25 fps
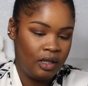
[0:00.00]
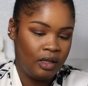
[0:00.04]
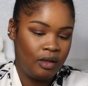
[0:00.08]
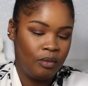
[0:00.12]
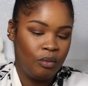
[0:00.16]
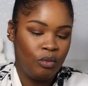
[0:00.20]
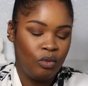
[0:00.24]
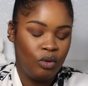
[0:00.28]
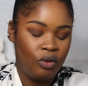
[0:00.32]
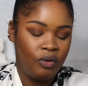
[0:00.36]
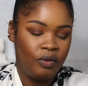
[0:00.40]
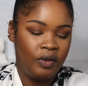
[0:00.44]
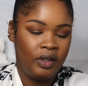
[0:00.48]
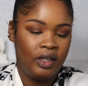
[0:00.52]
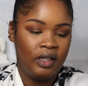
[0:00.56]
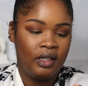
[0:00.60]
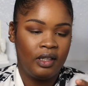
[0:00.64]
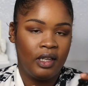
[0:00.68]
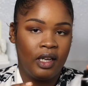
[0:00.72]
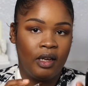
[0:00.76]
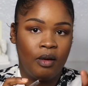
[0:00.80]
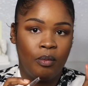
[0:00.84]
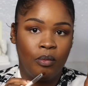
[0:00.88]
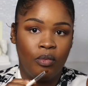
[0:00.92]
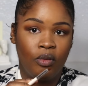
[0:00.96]
is Morphe
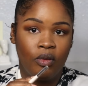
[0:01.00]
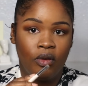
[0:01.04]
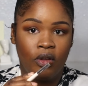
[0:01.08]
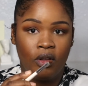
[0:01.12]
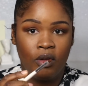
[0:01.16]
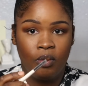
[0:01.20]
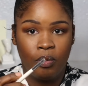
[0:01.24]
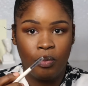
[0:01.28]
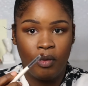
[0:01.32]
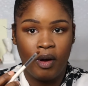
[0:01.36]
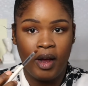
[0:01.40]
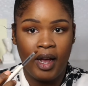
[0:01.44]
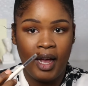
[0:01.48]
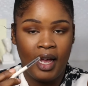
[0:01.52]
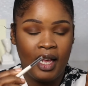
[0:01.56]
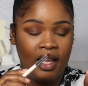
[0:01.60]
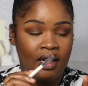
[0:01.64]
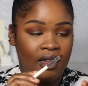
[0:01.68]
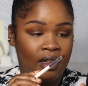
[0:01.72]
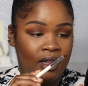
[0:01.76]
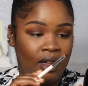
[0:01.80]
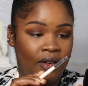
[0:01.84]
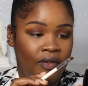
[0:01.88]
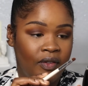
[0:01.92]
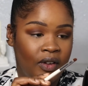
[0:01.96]
setting
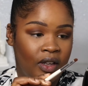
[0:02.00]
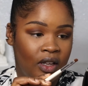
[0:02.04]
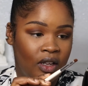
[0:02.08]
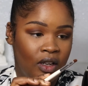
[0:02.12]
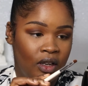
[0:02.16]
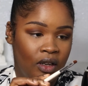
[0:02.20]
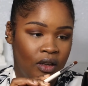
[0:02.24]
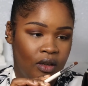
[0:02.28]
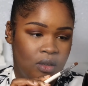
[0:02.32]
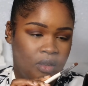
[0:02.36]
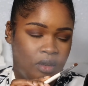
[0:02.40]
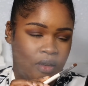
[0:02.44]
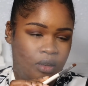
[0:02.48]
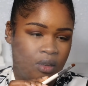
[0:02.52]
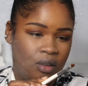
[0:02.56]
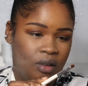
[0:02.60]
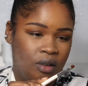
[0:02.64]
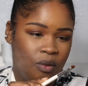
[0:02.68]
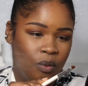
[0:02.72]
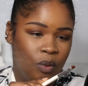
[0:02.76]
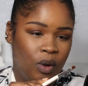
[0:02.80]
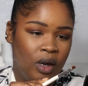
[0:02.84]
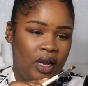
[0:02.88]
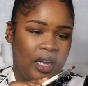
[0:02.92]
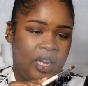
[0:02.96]
sprays. Nothing,
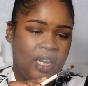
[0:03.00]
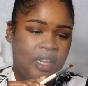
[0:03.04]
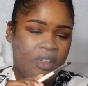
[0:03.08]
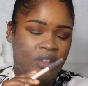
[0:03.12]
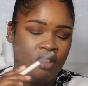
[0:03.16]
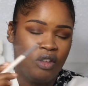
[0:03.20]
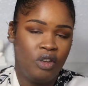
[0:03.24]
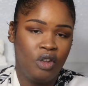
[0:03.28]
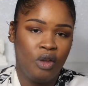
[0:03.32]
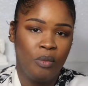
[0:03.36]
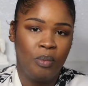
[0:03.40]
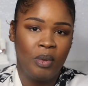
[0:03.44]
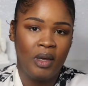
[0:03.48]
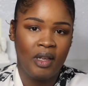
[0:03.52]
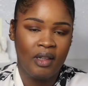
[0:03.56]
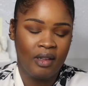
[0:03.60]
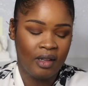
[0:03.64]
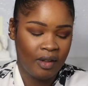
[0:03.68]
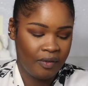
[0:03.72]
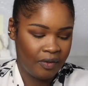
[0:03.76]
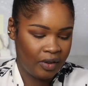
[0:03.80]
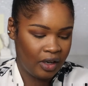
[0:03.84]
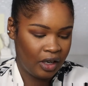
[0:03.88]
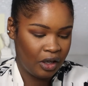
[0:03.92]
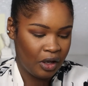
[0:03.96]
well, it is new, but it's
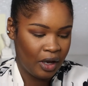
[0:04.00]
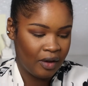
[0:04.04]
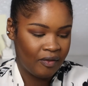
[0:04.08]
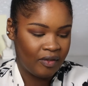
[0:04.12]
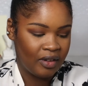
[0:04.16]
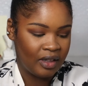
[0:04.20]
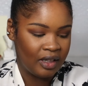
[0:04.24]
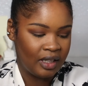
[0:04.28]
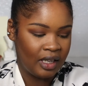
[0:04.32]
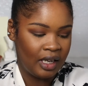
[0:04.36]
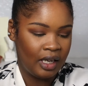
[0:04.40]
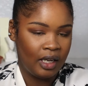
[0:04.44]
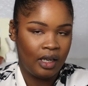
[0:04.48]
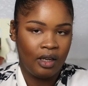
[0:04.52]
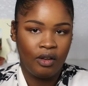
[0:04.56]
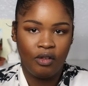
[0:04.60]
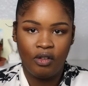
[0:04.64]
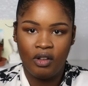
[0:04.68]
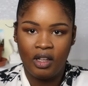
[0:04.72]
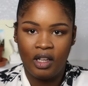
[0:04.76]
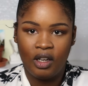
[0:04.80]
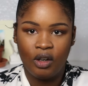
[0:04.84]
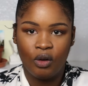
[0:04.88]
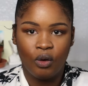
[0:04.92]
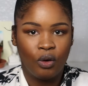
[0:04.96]
nothing that you haven't seen. You've
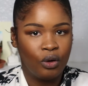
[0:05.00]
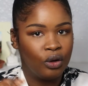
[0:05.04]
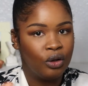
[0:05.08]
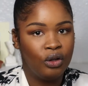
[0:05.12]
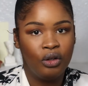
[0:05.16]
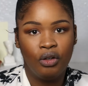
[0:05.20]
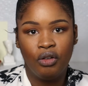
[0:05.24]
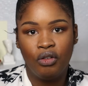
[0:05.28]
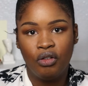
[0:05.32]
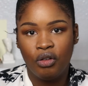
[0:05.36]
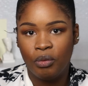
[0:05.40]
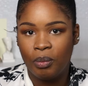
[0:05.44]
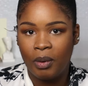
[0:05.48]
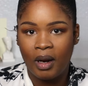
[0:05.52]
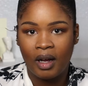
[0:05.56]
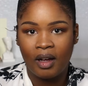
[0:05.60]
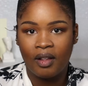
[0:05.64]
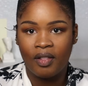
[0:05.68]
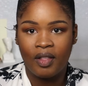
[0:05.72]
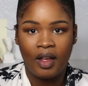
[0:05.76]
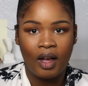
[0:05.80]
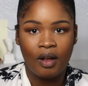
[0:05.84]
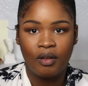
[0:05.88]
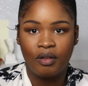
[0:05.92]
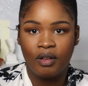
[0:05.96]
seen it on YouTube like
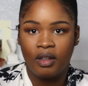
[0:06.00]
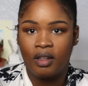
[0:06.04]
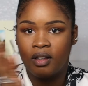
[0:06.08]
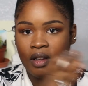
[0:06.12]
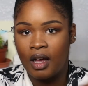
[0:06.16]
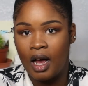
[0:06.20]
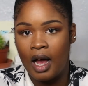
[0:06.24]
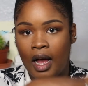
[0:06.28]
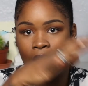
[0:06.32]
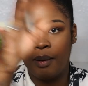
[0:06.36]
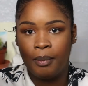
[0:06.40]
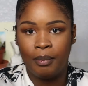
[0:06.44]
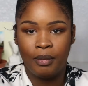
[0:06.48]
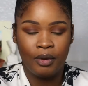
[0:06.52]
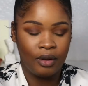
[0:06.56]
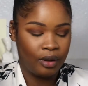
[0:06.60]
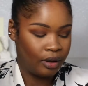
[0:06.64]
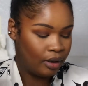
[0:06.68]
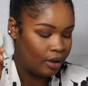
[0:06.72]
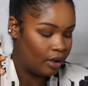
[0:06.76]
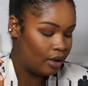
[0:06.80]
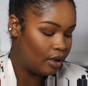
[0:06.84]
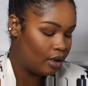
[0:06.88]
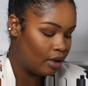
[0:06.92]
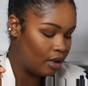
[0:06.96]
1,000 times.
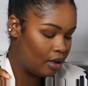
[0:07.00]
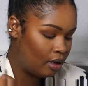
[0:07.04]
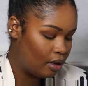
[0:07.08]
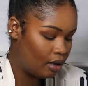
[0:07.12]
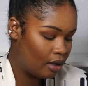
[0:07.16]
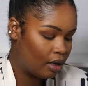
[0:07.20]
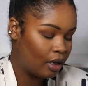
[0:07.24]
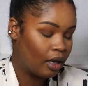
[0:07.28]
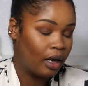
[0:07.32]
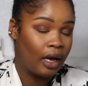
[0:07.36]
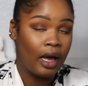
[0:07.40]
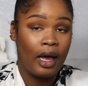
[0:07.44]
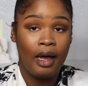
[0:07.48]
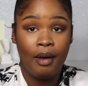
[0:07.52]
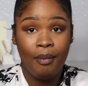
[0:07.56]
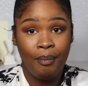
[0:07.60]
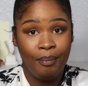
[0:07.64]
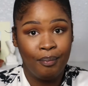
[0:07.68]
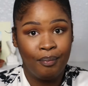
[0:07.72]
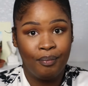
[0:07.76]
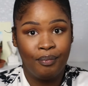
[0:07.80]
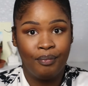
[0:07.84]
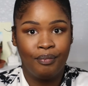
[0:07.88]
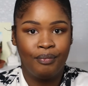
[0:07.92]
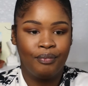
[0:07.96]
Okay,
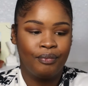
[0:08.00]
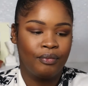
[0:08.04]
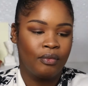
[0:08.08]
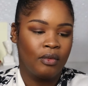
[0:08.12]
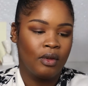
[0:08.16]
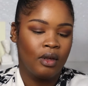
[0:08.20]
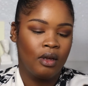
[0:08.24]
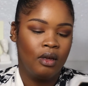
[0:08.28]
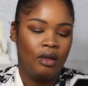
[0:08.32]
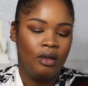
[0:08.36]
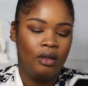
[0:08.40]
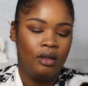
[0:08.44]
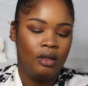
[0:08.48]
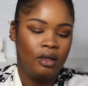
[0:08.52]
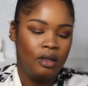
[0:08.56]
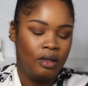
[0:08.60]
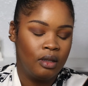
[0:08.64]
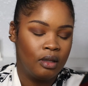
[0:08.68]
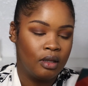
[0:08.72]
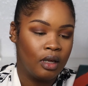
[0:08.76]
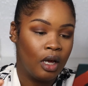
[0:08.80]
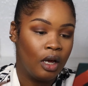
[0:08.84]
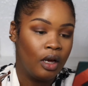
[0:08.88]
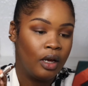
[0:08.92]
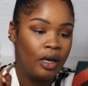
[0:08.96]

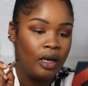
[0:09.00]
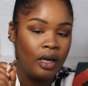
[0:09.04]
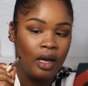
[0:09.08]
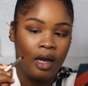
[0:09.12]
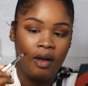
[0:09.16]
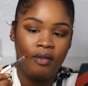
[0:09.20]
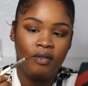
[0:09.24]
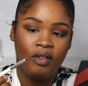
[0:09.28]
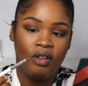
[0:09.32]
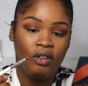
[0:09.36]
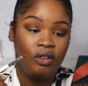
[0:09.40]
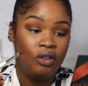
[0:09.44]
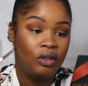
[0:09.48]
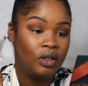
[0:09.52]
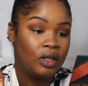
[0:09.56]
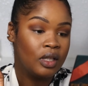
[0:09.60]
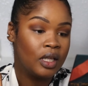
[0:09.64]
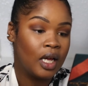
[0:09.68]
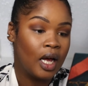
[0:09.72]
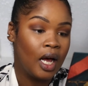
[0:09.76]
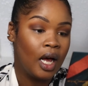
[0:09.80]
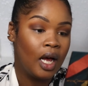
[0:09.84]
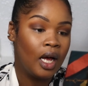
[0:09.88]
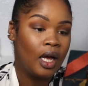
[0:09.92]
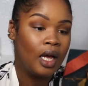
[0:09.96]
so I've just used
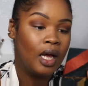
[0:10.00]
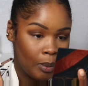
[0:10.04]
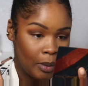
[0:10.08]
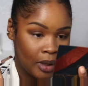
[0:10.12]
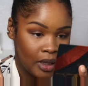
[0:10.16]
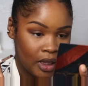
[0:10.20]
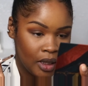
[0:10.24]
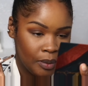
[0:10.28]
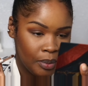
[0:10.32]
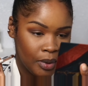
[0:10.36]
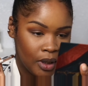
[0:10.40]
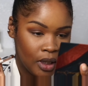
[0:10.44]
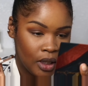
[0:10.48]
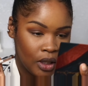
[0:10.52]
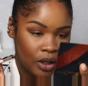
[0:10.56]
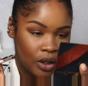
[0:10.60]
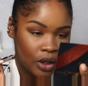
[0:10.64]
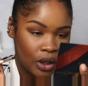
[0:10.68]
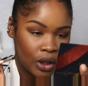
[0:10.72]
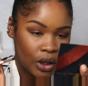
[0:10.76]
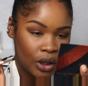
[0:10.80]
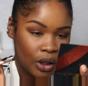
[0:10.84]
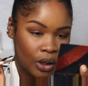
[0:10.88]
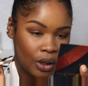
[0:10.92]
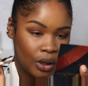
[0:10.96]
that. What am I dipping
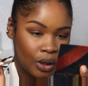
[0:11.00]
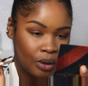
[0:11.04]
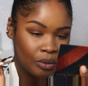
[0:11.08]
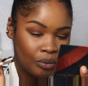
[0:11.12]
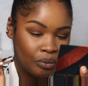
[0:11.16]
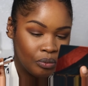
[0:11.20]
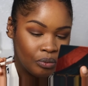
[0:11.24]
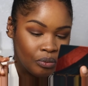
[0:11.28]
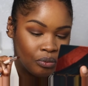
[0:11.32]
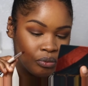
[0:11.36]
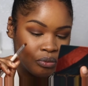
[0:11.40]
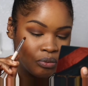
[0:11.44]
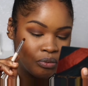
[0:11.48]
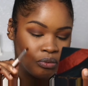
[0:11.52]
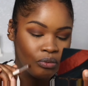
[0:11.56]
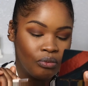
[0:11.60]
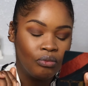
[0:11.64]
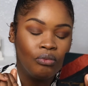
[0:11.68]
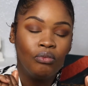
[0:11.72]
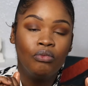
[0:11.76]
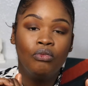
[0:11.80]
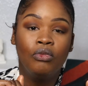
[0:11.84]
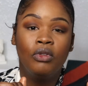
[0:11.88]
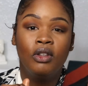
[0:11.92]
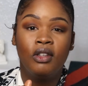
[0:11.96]
into?
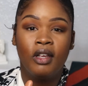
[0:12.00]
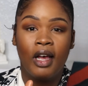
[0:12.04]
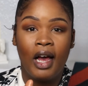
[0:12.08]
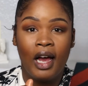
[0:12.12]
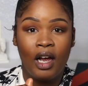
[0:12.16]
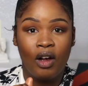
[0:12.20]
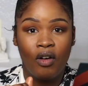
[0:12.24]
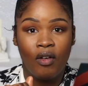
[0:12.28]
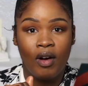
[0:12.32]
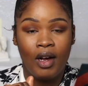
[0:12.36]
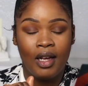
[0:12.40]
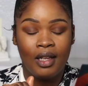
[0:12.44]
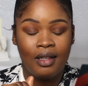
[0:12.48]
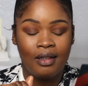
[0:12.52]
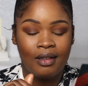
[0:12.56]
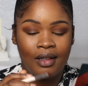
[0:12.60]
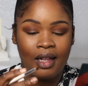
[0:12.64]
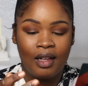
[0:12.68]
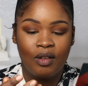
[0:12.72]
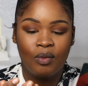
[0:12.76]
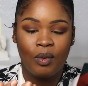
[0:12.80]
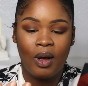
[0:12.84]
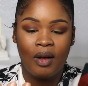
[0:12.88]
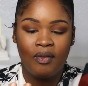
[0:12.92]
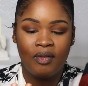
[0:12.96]
Tigress.
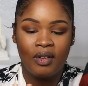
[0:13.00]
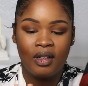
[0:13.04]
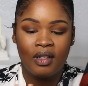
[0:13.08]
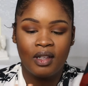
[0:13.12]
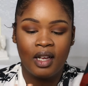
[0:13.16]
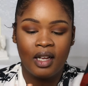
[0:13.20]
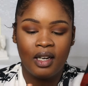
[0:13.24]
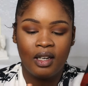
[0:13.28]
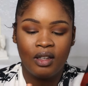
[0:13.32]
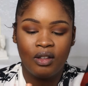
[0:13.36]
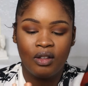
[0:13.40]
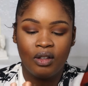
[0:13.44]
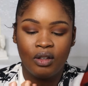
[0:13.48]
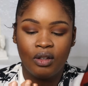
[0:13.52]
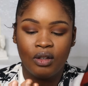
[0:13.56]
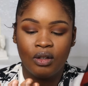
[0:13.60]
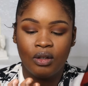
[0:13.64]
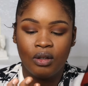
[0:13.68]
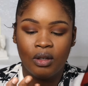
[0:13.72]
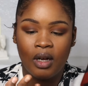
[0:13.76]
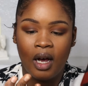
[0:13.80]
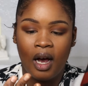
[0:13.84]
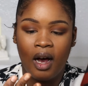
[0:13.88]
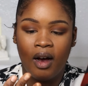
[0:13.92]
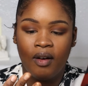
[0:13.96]
That's what I've decided to
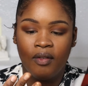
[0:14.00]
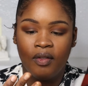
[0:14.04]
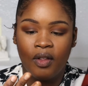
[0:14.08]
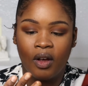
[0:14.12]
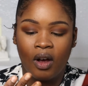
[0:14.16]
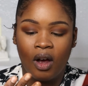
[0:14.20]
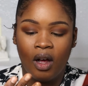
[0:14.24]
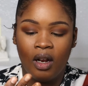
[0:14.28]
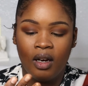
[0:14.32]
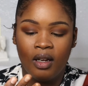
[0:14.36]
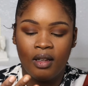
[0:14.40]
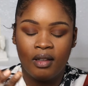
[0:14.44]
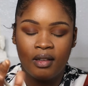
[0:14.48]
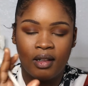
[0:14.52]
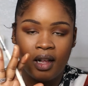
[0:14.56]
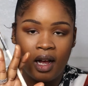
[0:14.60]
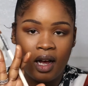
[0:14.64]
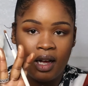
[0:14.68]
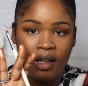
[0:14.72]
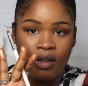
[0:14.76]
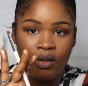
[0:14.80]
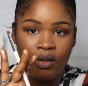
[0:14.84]
do out of the colours that I